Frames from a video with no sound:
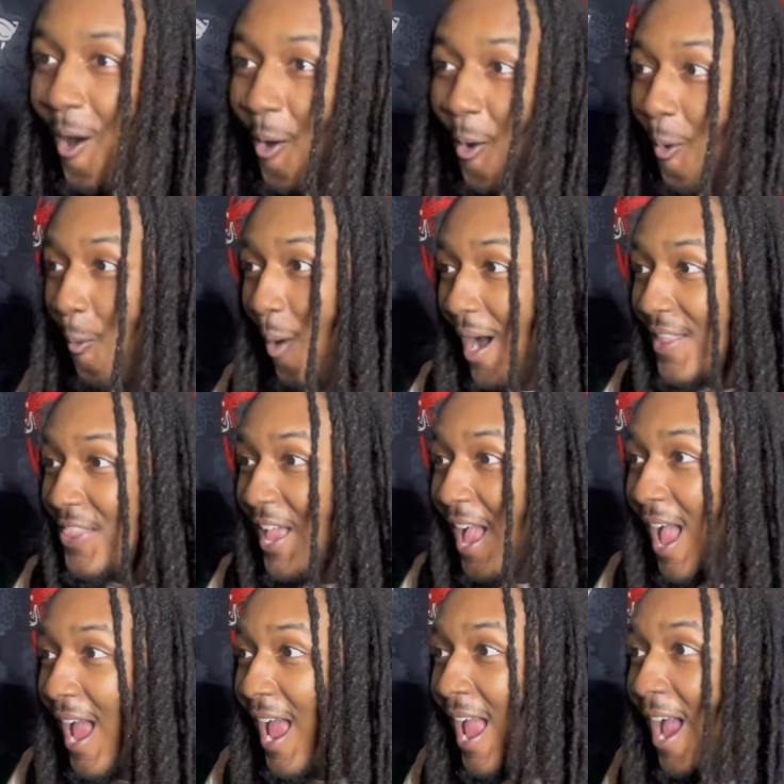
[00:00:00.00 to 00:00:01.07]
What the
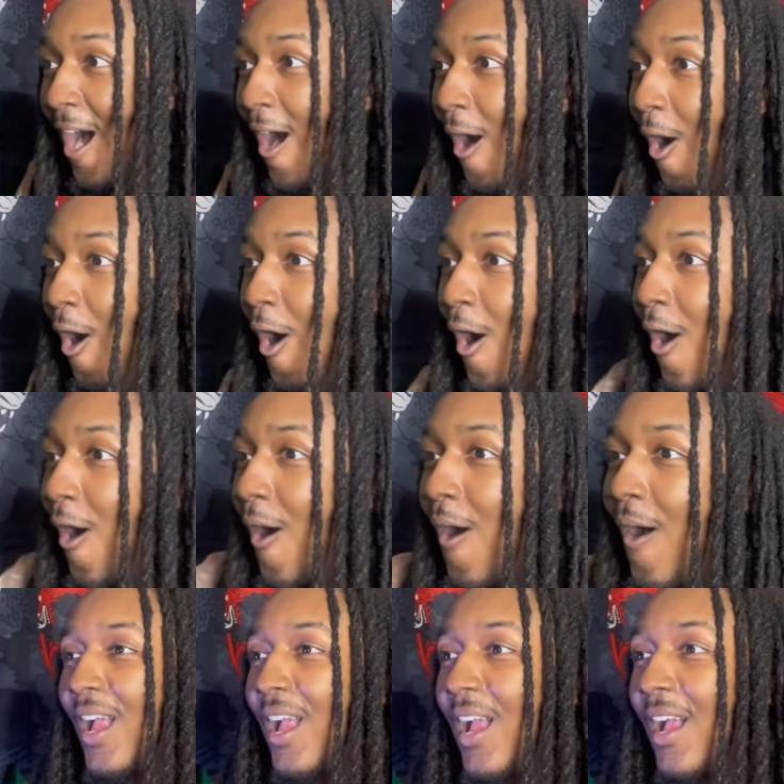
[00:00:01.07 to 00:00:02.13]

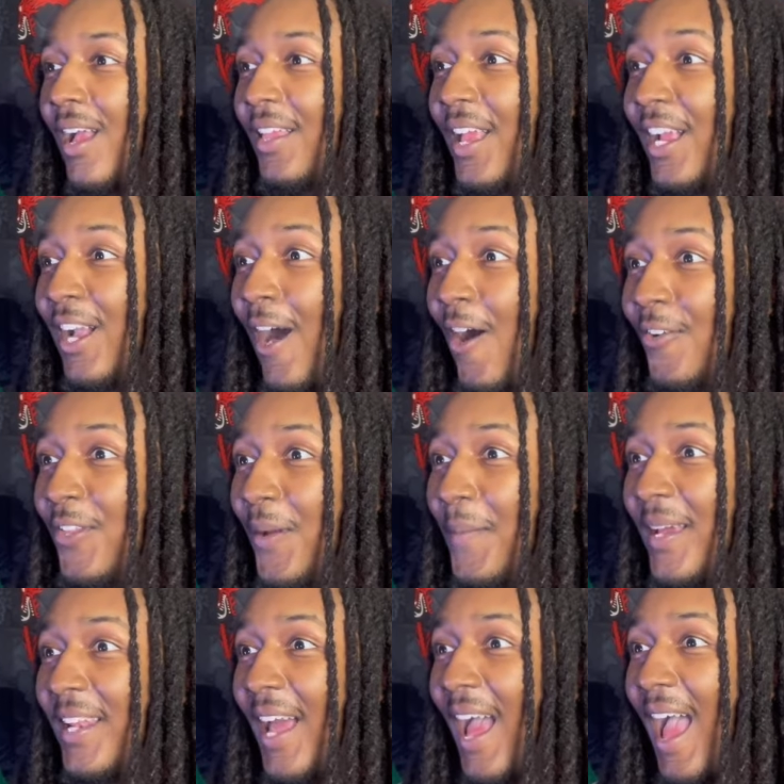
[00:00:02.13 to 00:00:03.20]
hell? They caught them
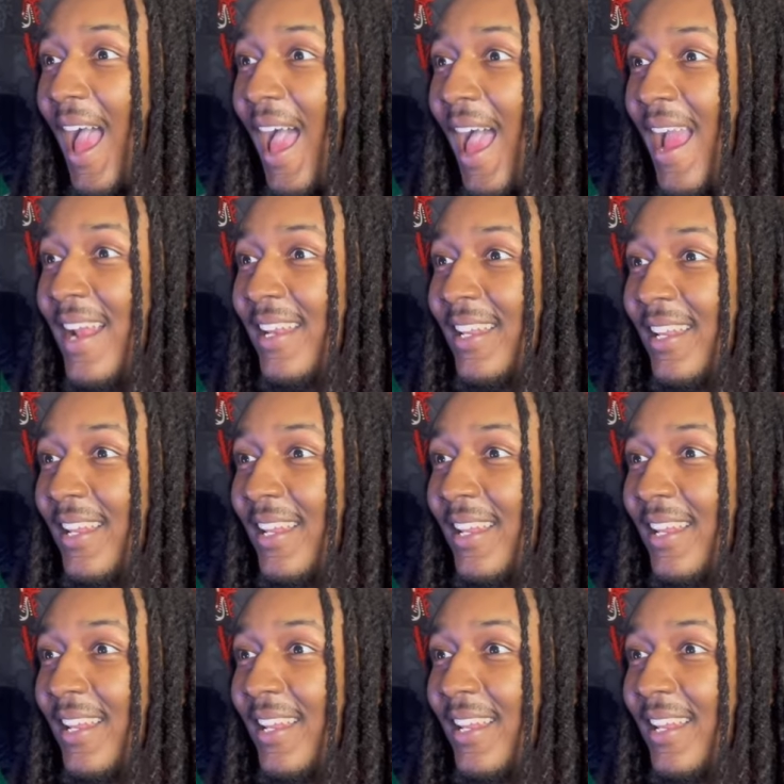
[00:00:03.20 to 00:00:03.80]
in the act?